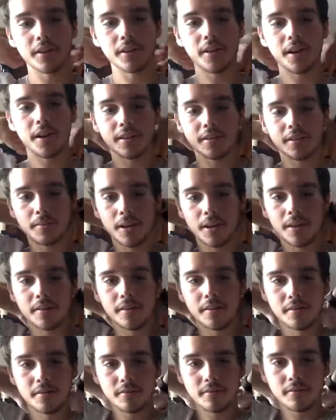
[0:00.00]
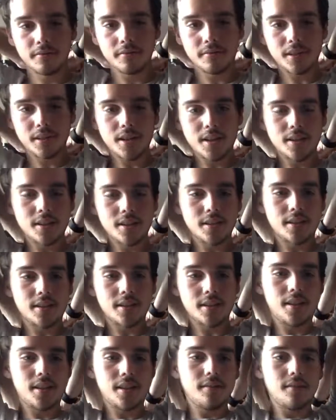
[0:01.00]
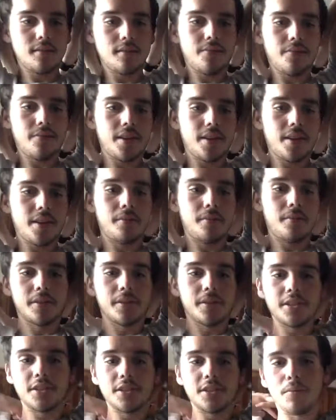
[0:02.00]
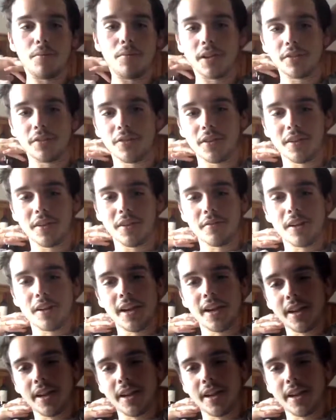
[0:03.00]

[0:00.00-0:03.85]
tracks of my own, honestly. That one was so much fun to write.